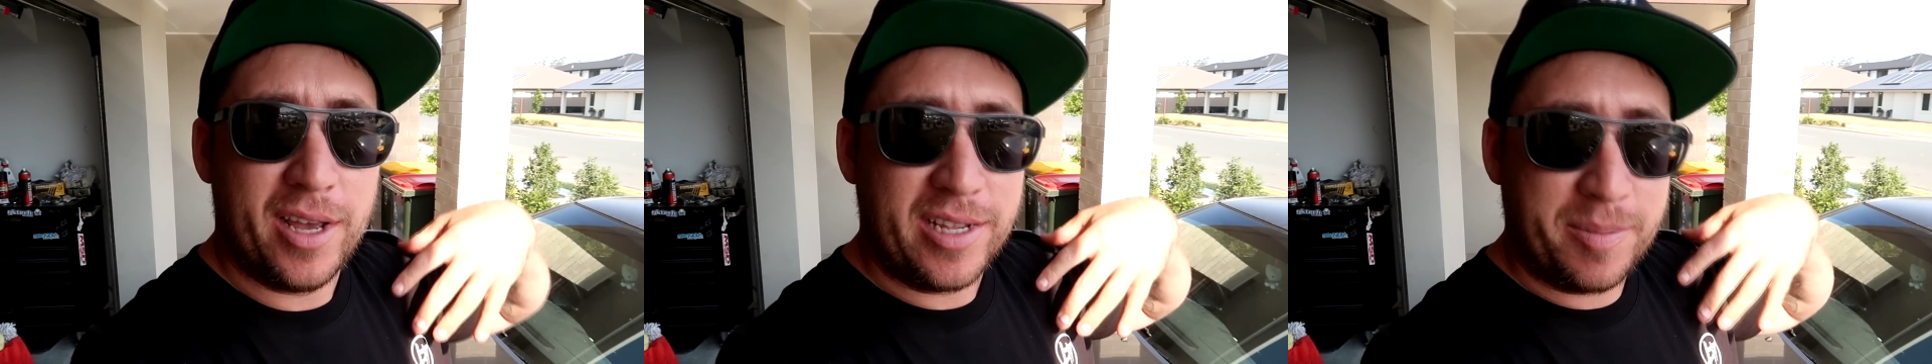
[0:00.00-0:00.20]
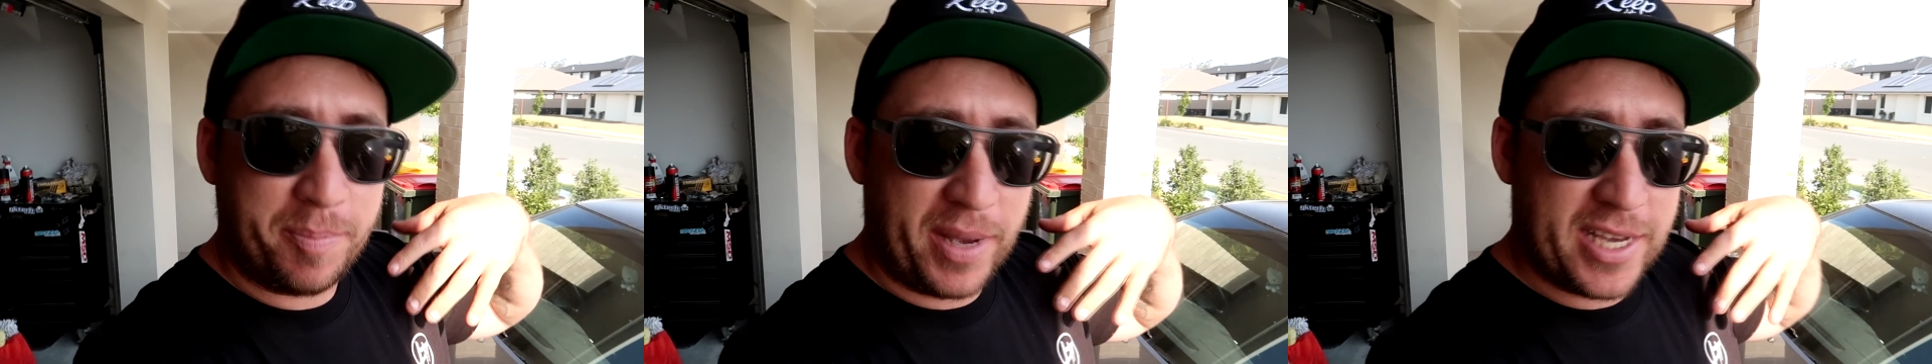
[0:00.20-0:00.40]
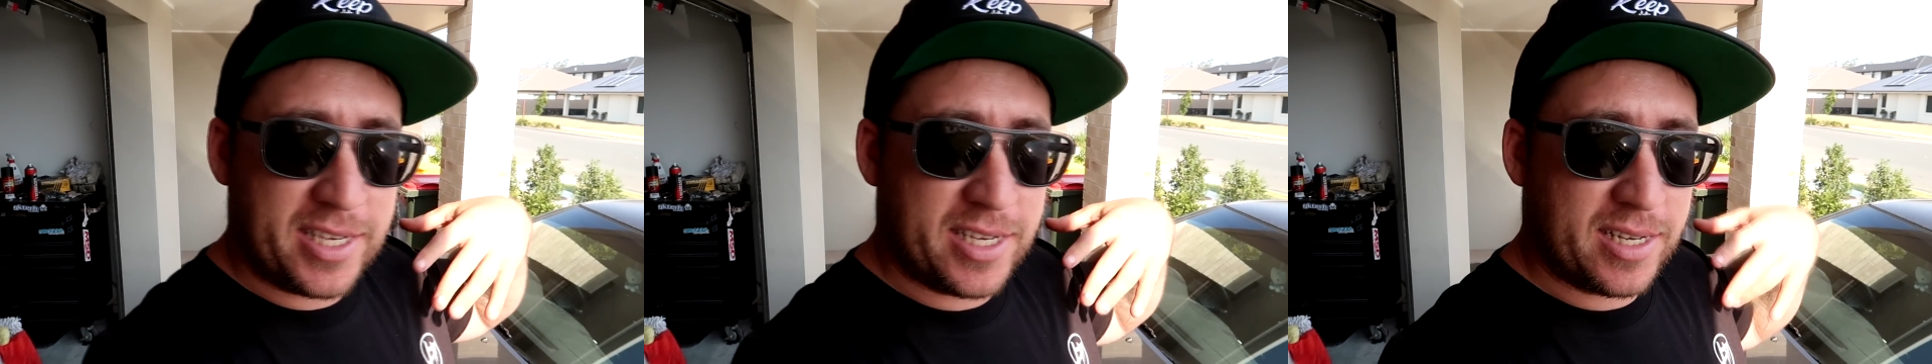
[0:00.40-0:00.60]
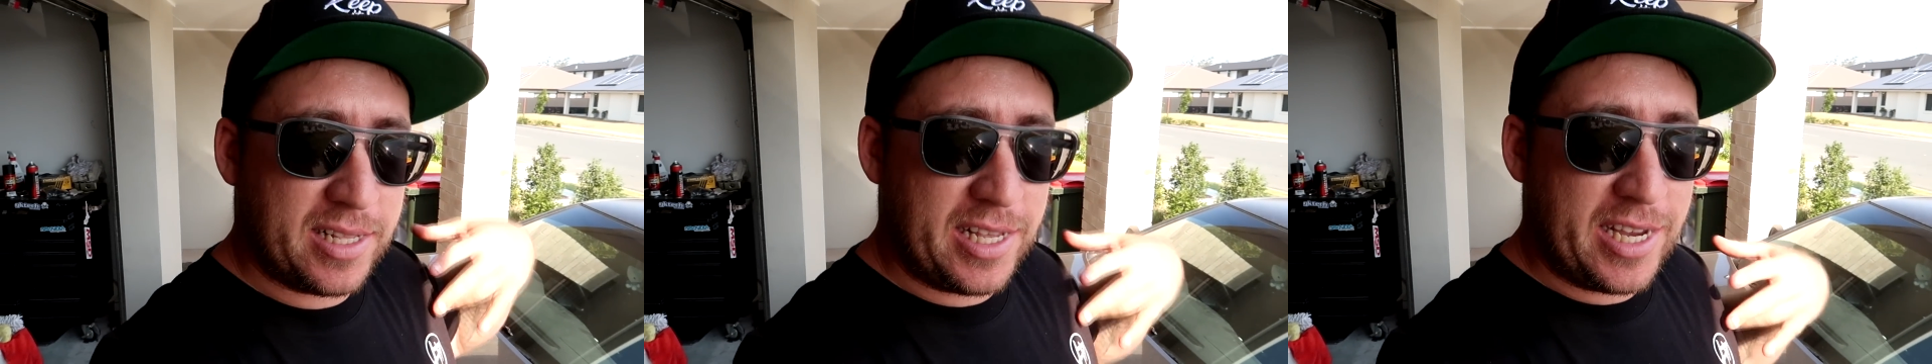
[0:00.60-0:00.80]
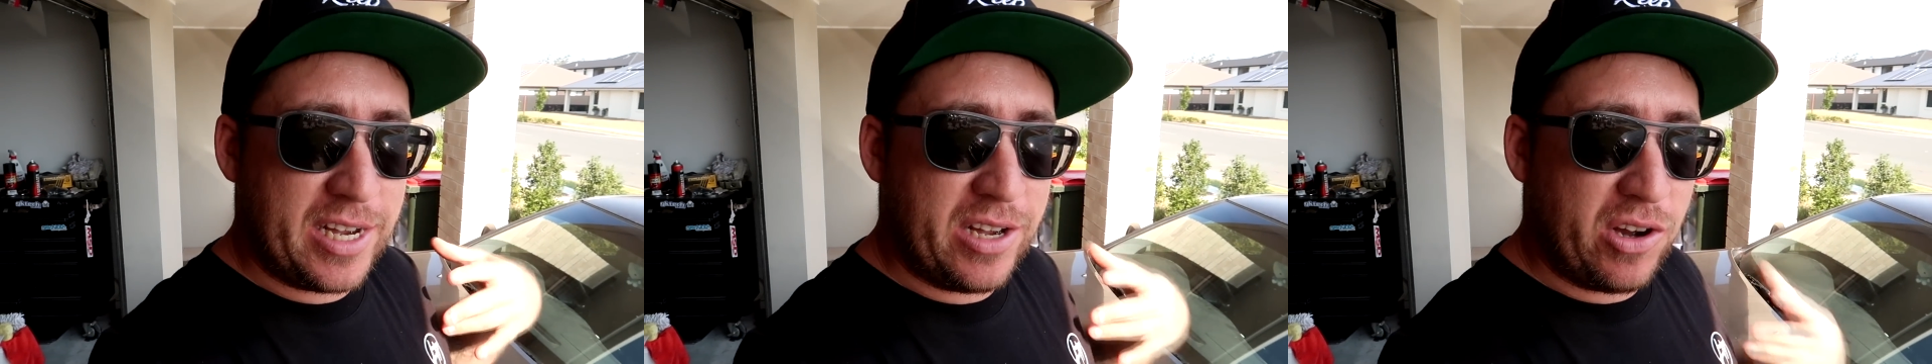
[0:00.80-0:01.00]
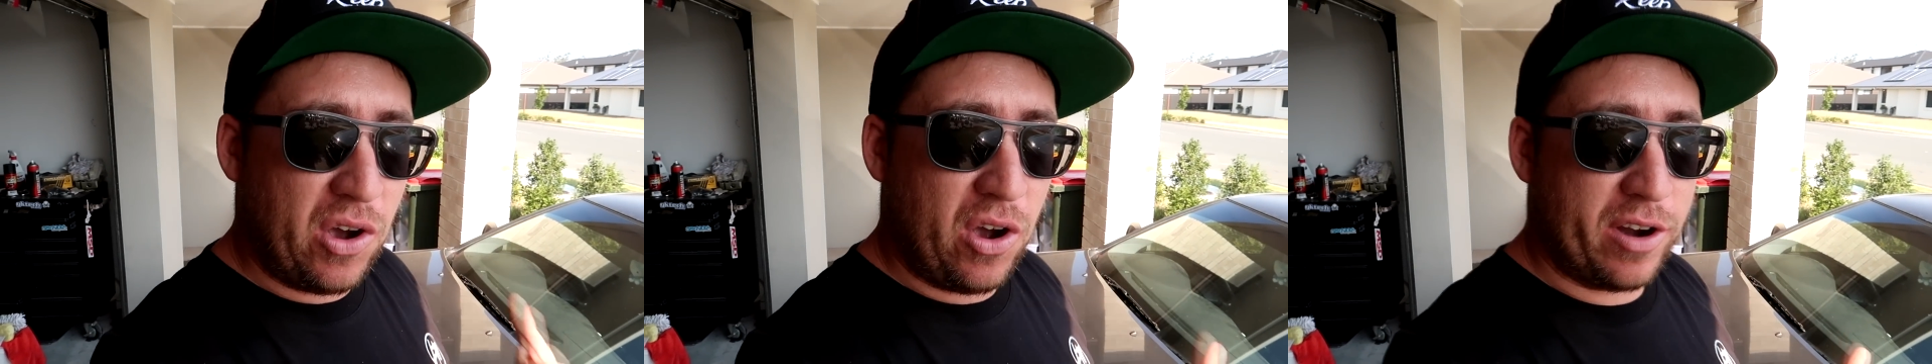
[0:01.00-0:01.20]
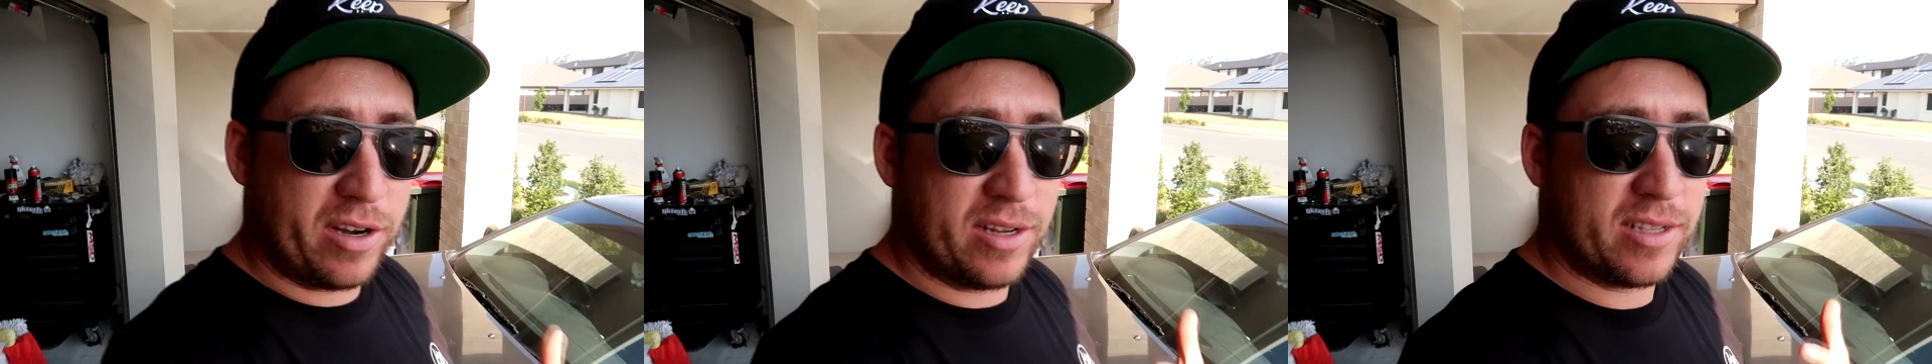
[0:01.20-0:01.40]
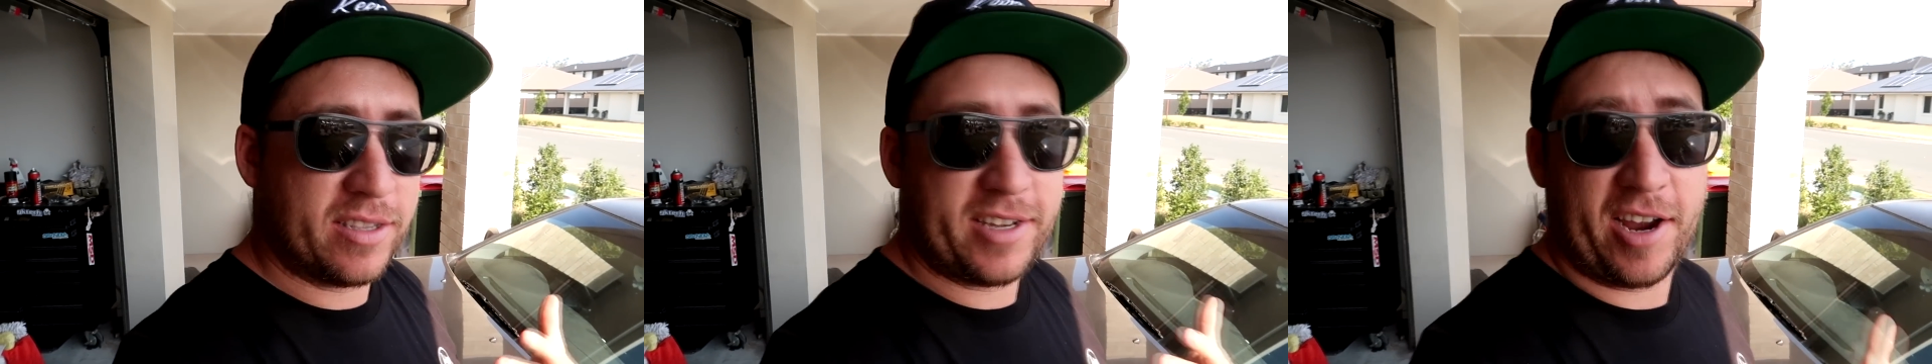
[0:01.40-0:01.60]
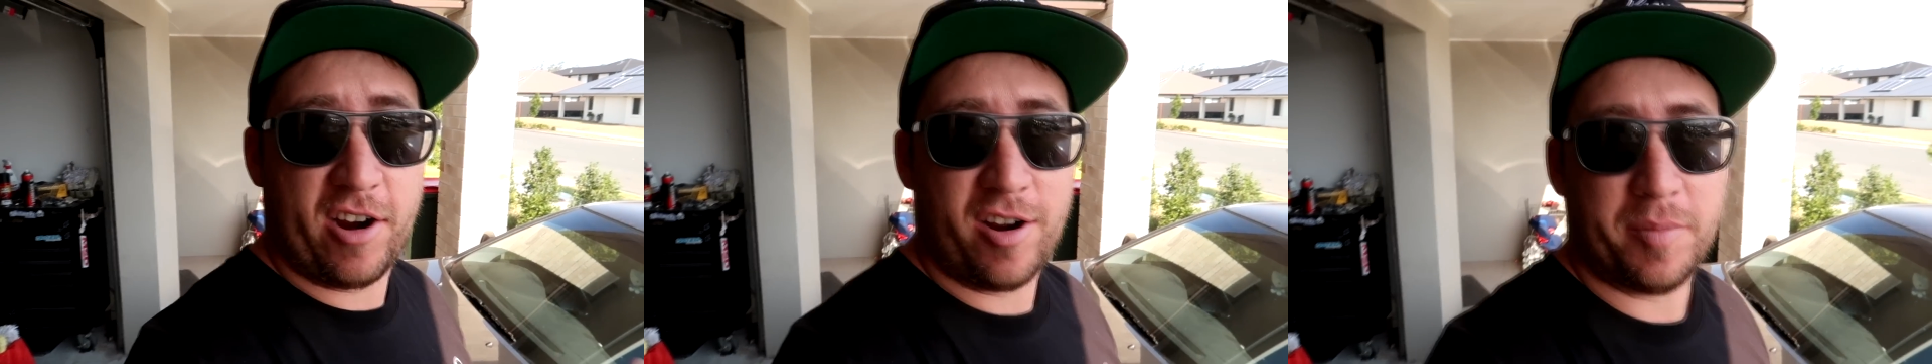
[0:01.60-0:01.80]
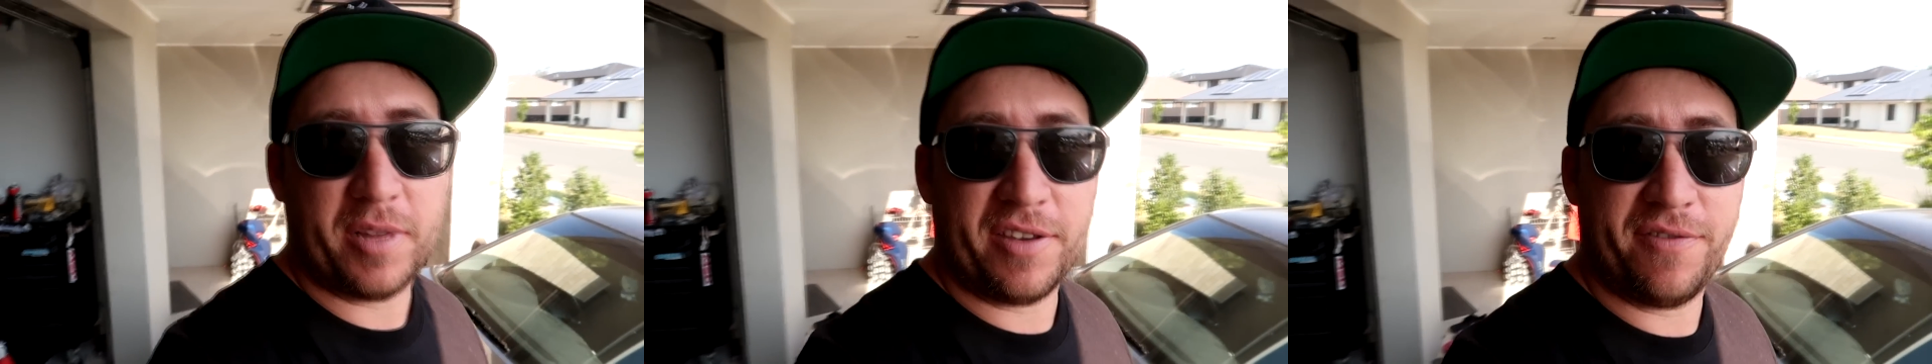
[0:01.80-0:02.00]
It's basically not
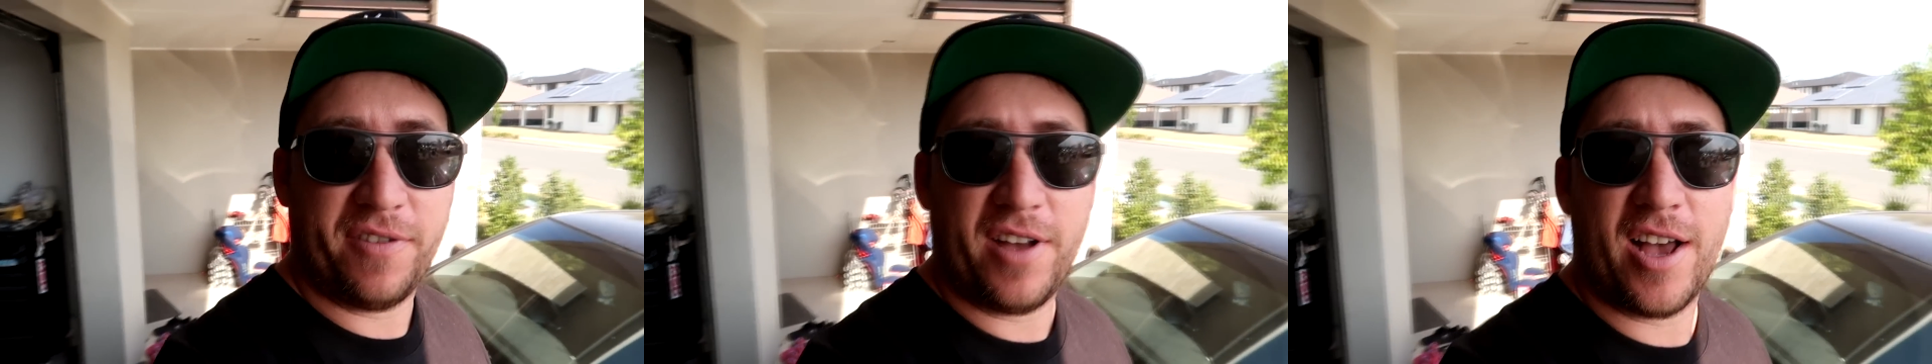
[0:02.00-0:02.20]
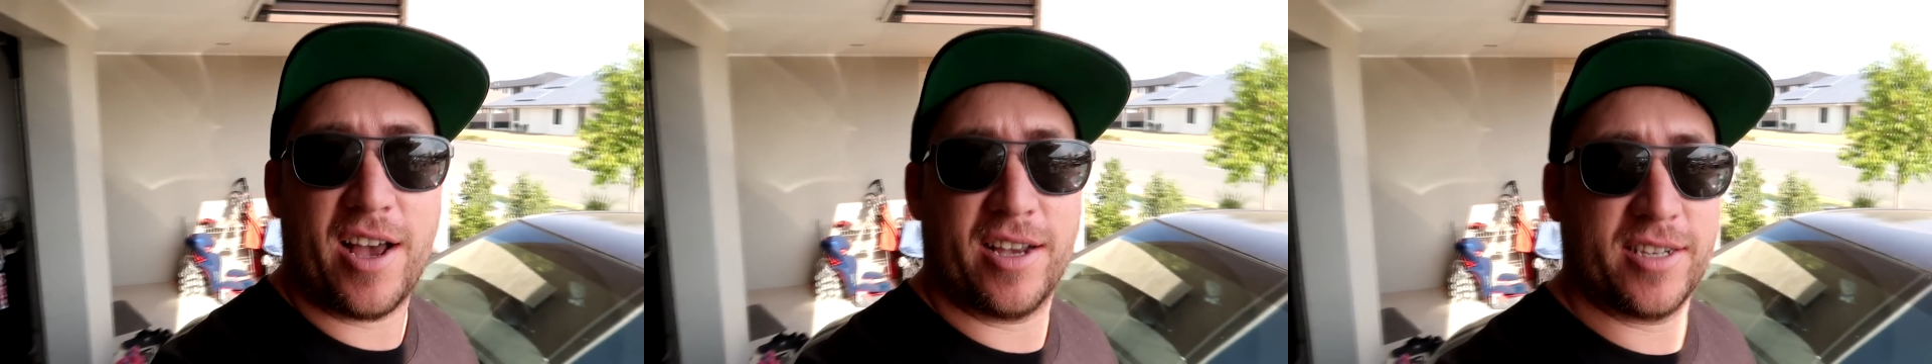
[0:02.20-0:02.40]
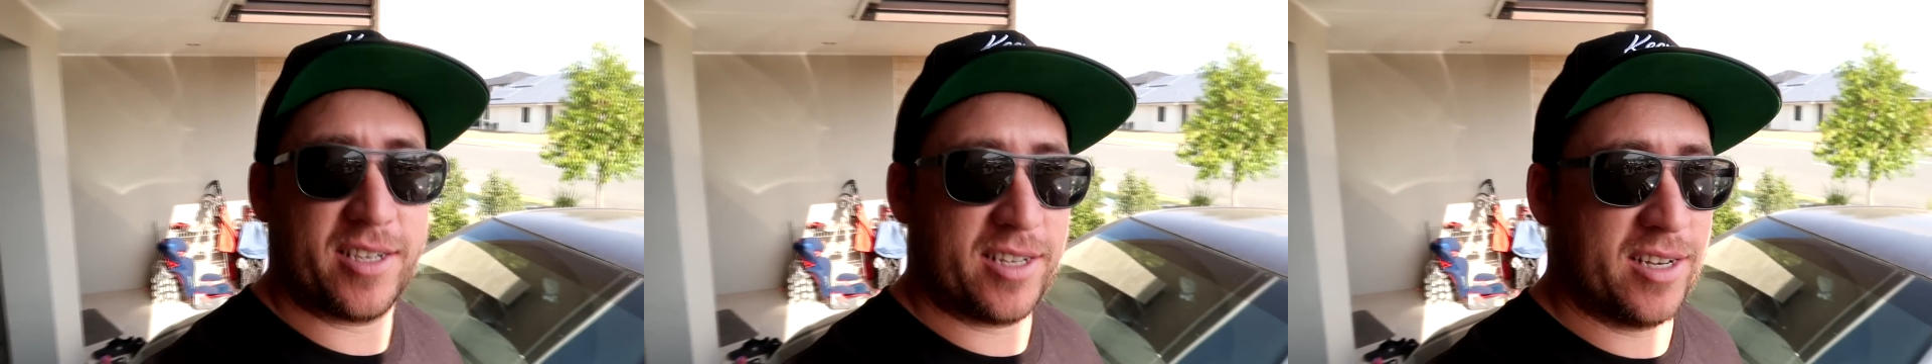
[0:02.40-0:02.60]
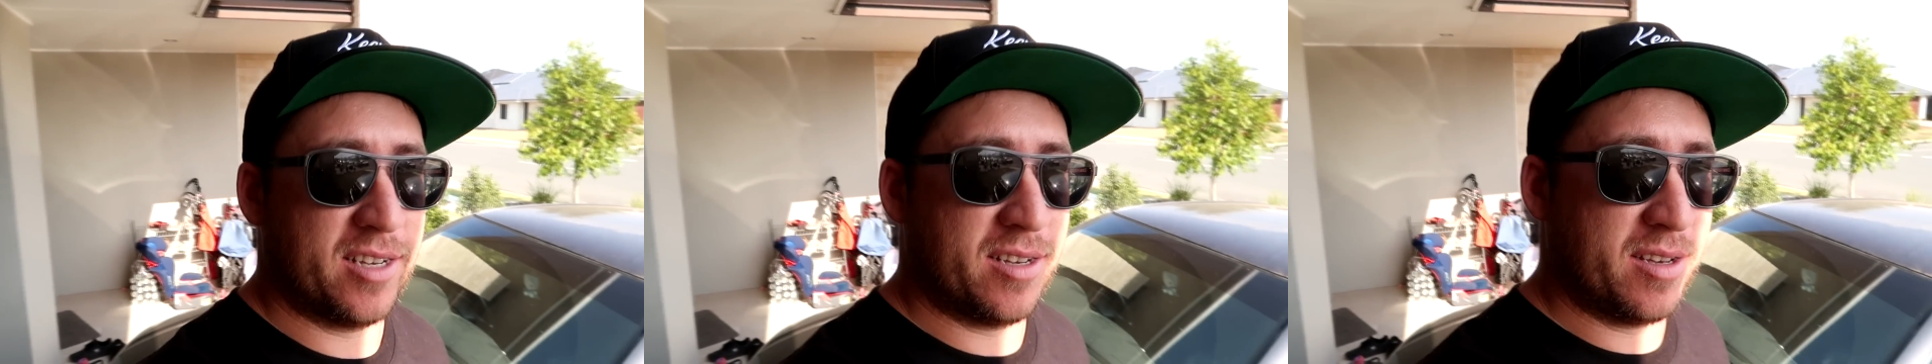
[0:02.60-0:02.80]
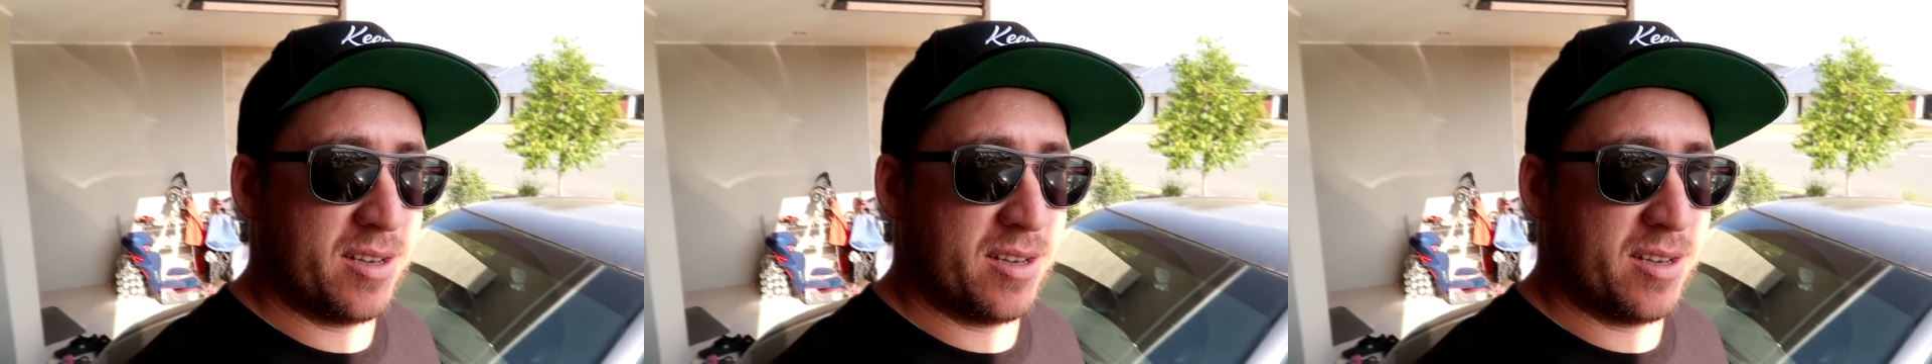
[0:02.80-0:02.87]
terribly fast.